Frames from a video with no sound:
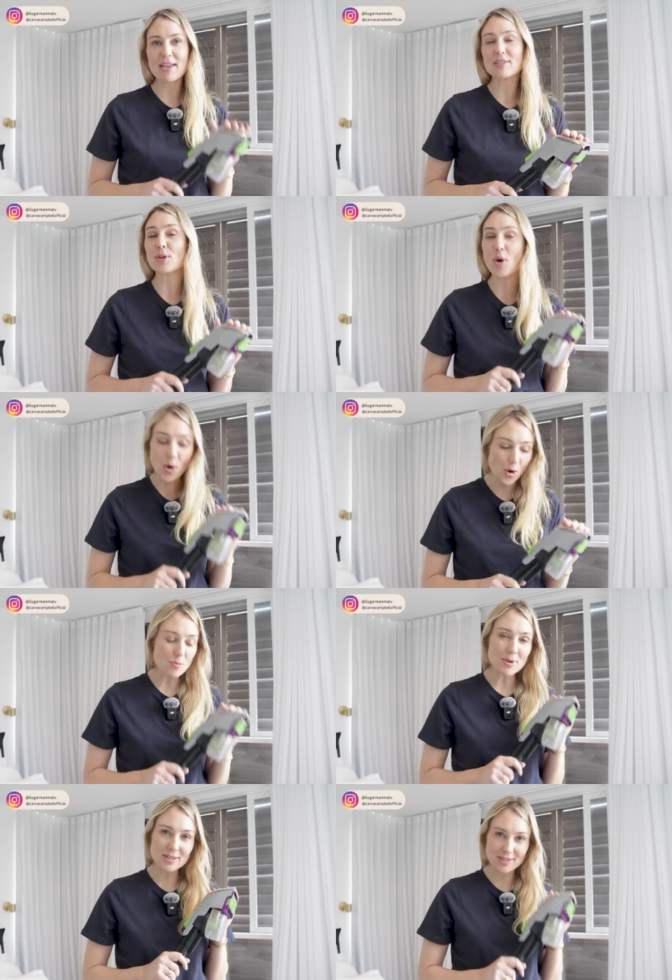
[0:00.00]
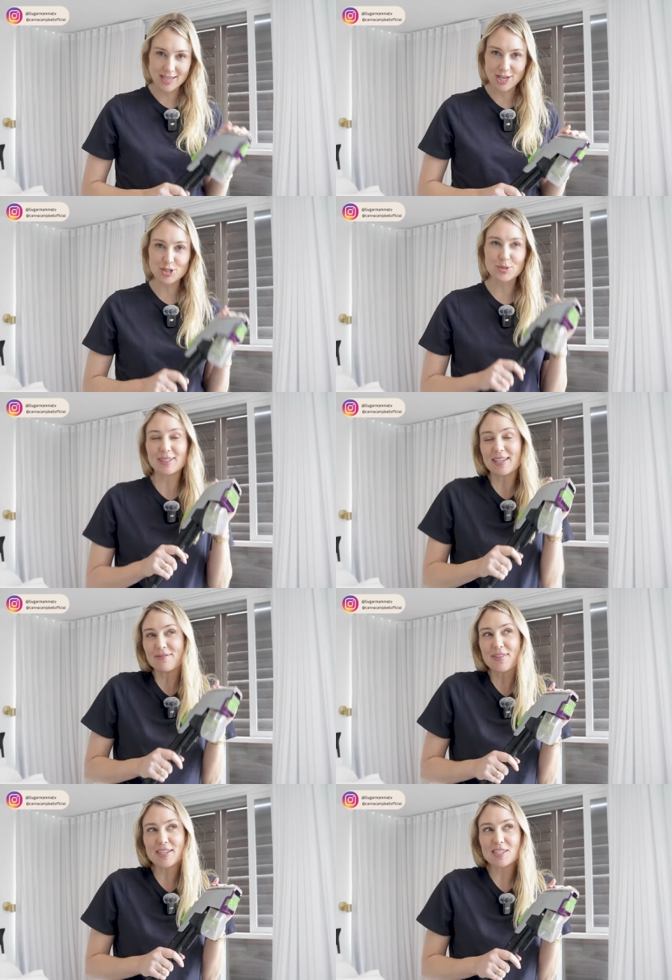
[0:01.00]
best home essential
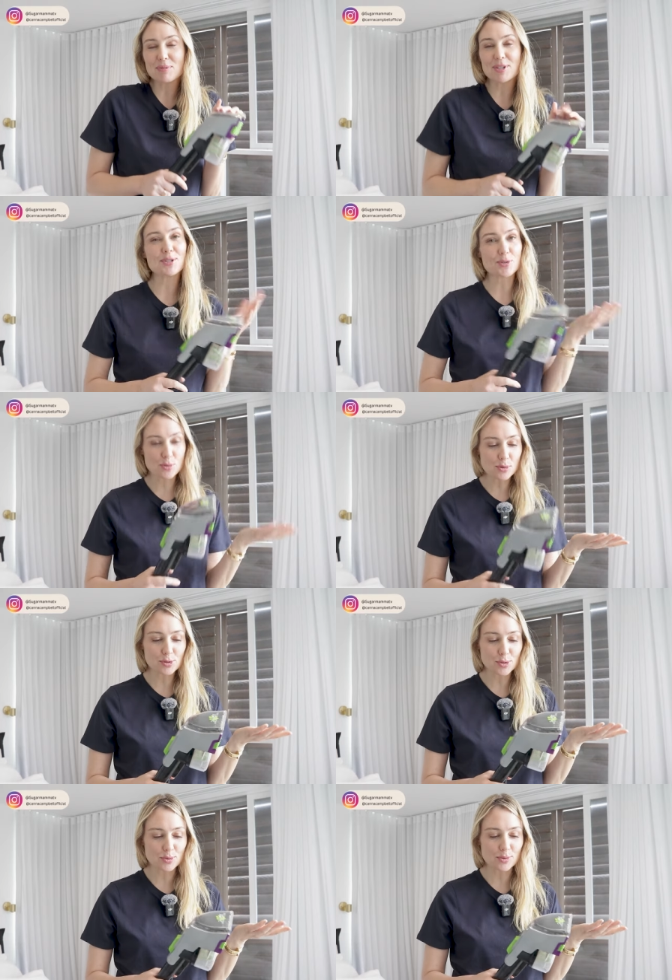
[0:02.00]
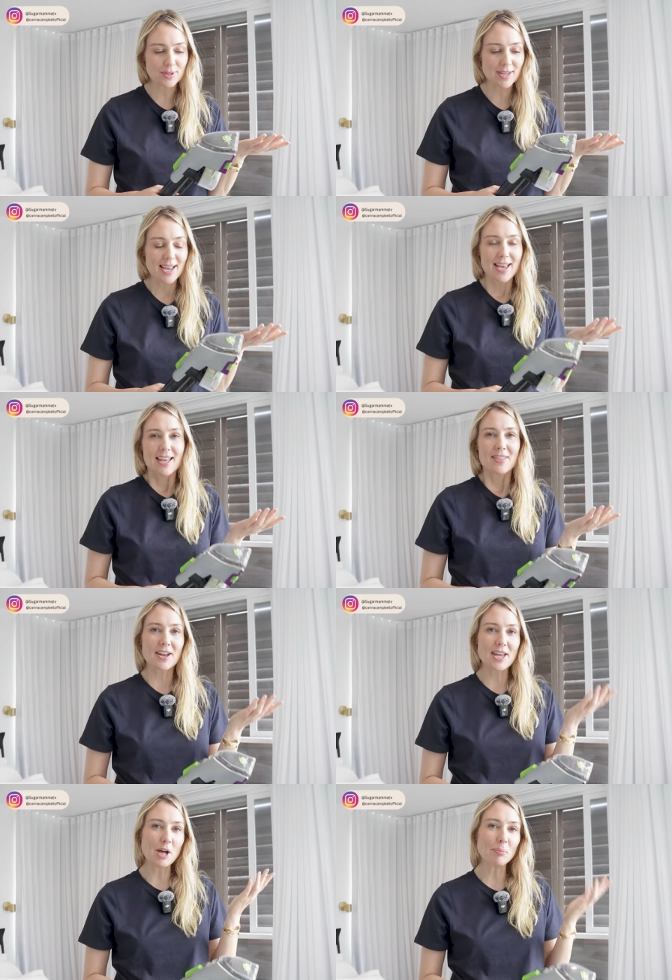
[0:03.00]
investments or tools
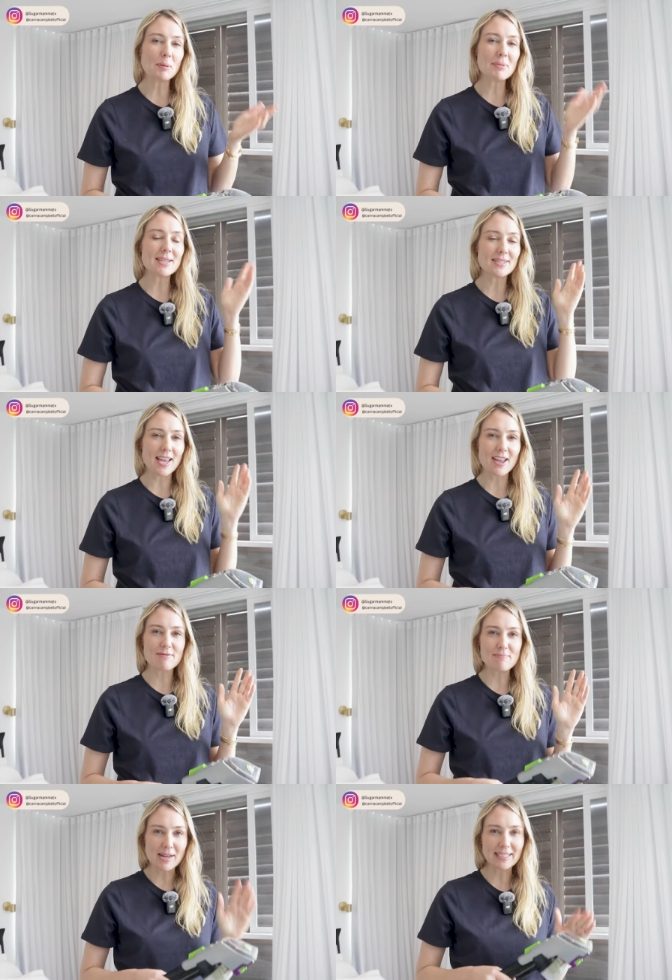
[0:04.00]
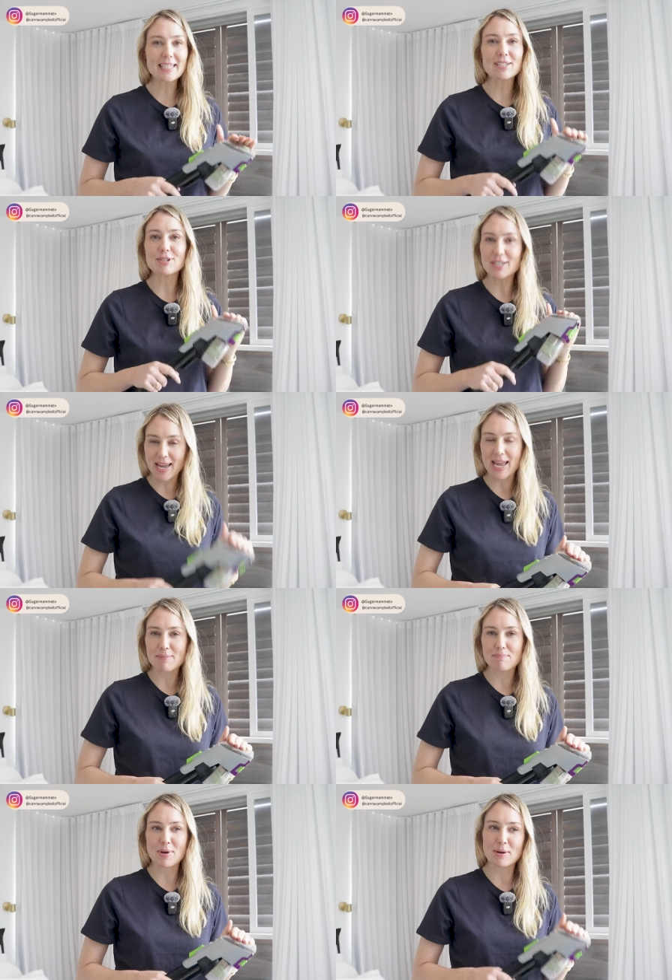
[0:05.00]
that are helping me save money
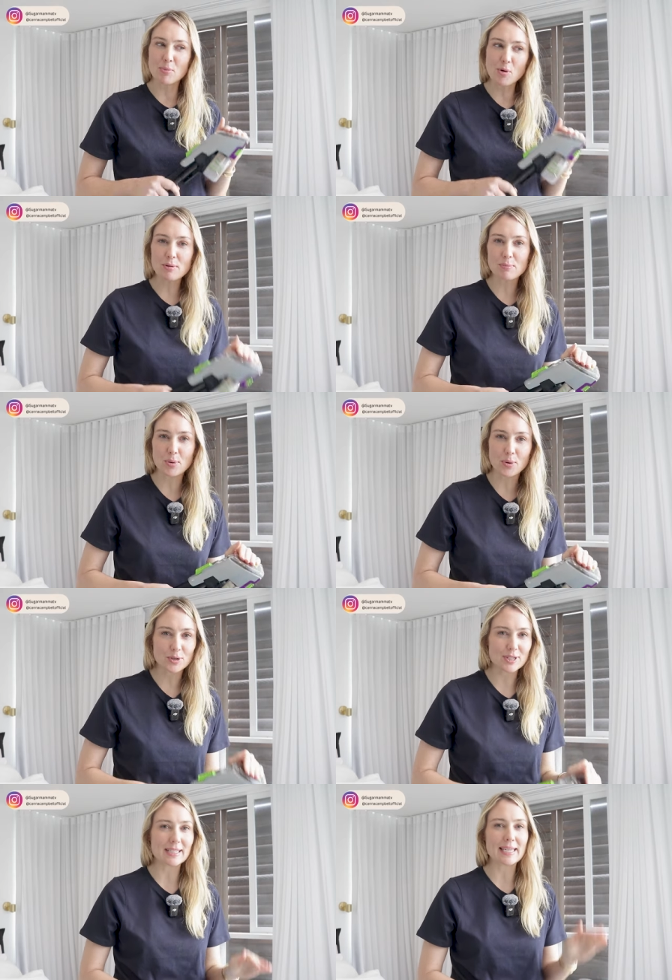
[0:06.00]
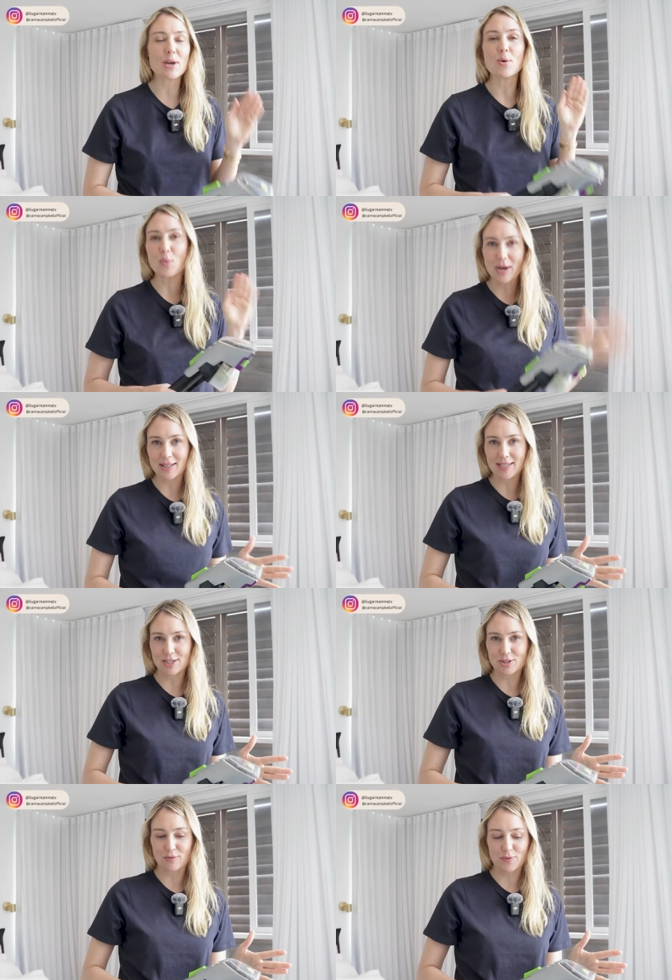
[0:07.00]
today, but more importantly, well
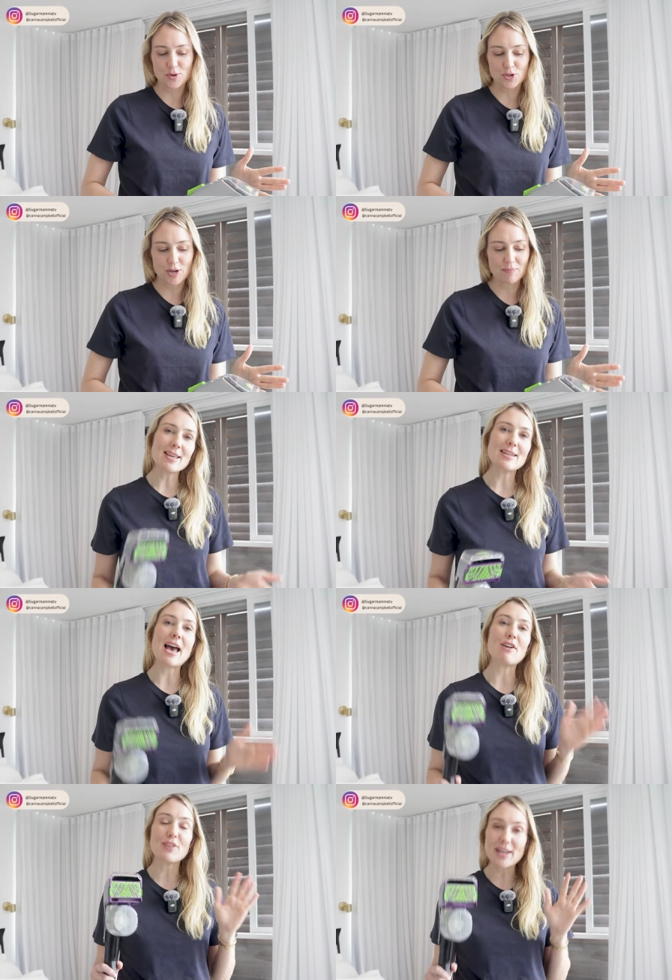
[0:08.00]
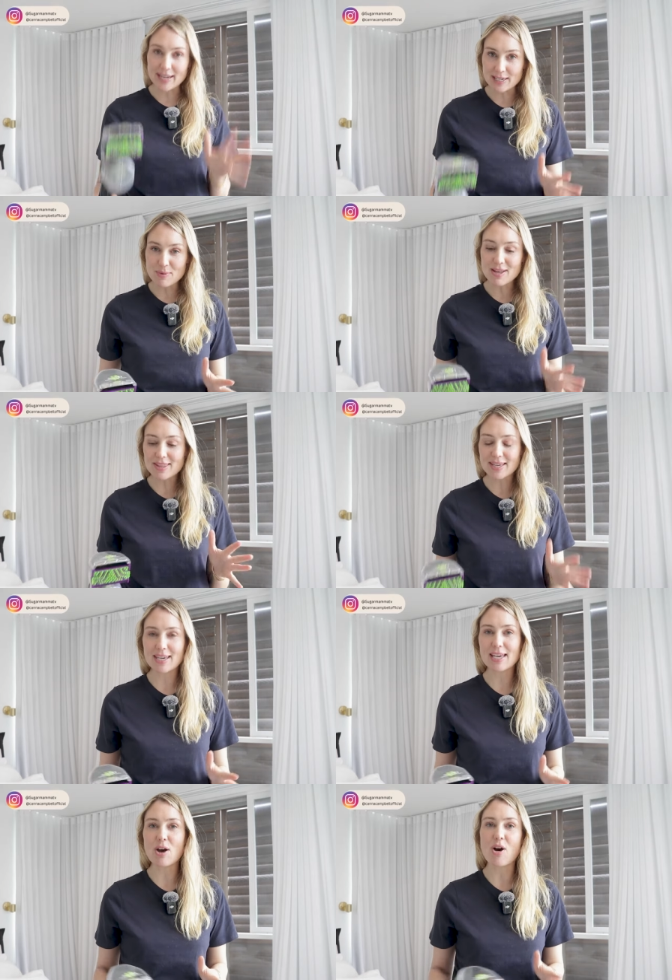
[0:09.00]
into the future. Now, for anyone
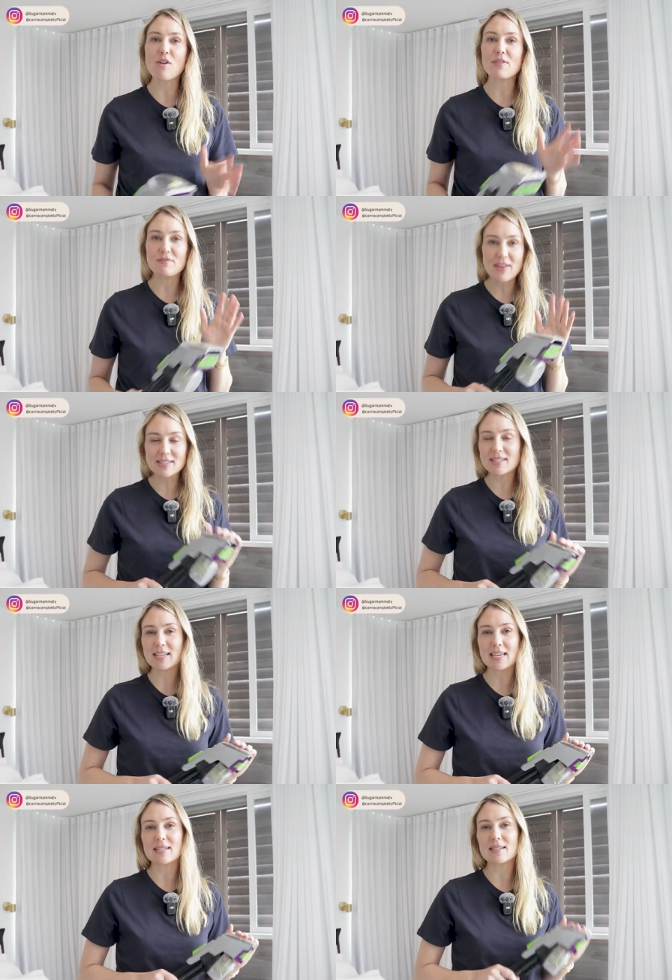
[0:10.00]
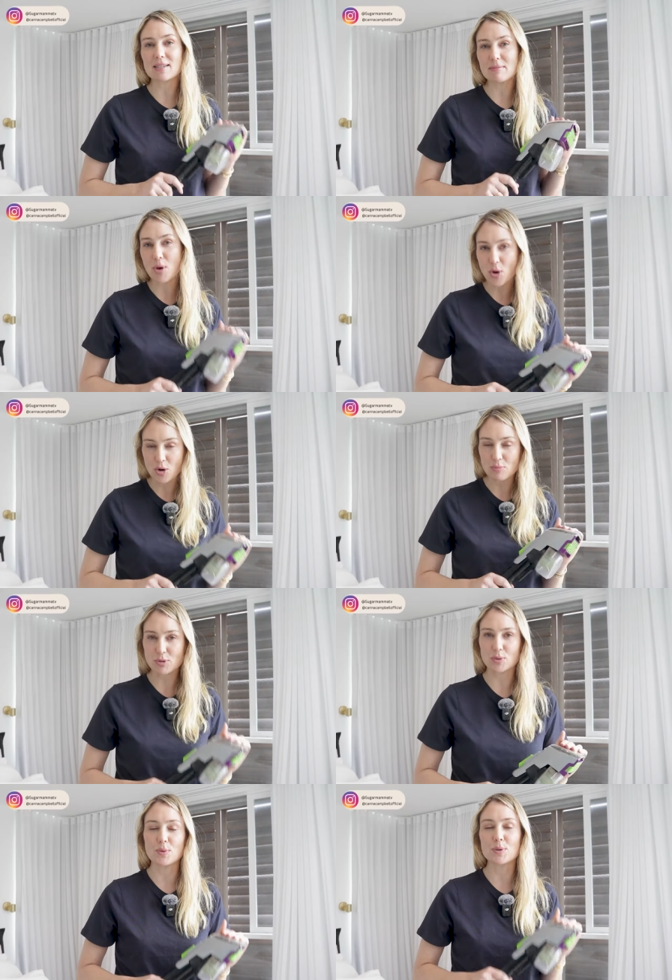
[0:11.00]
thinking of investing in some home
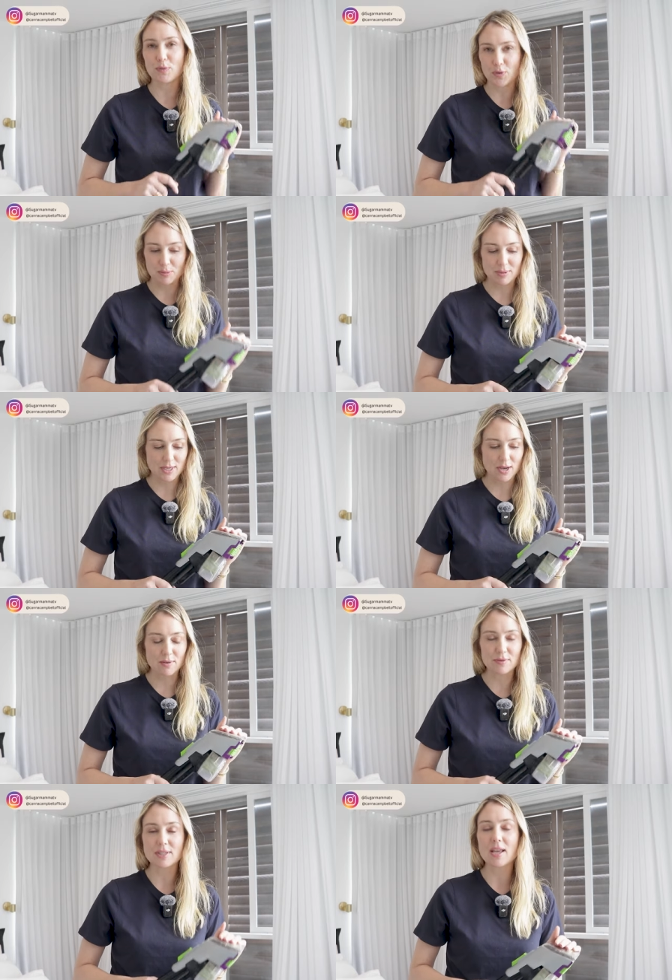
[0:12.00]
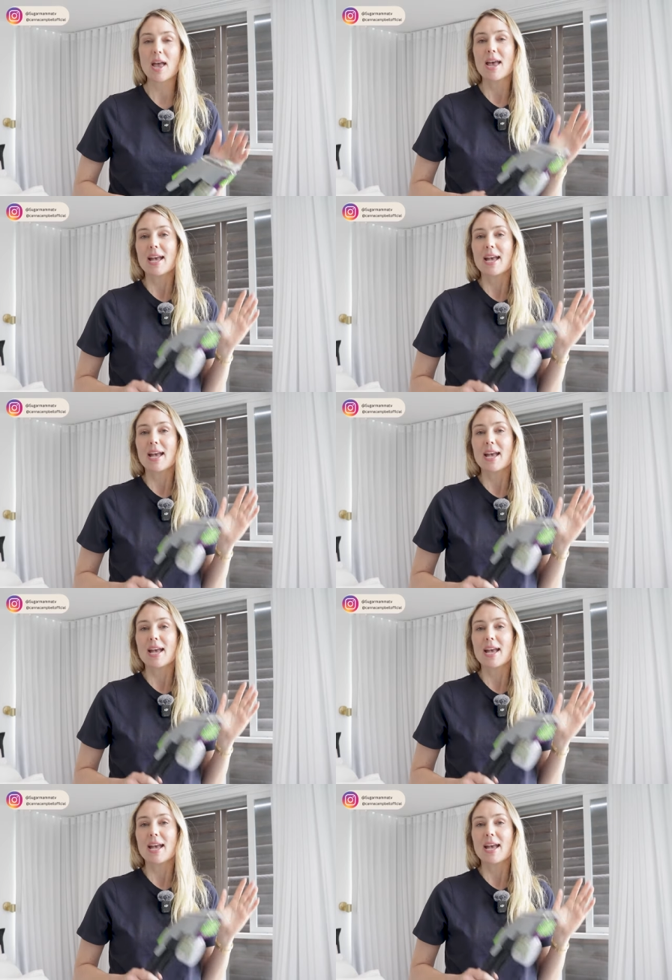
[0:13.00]
tools for themselves,